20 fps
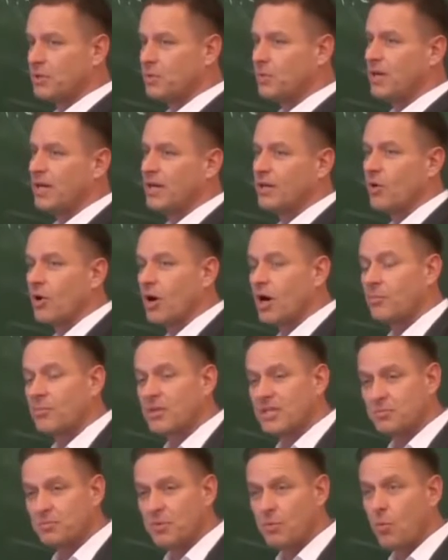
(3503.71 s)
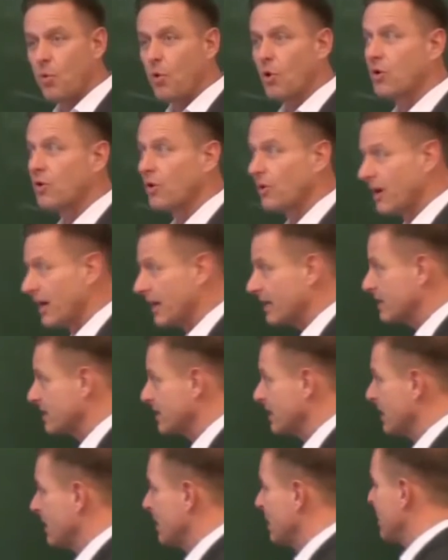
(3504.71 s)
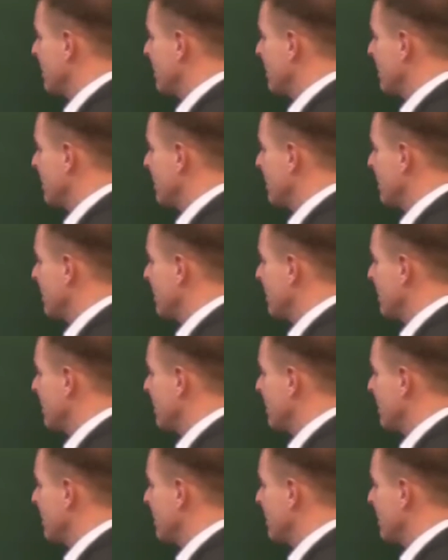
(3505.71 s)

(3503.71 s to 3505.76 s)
between, or I must be more correct,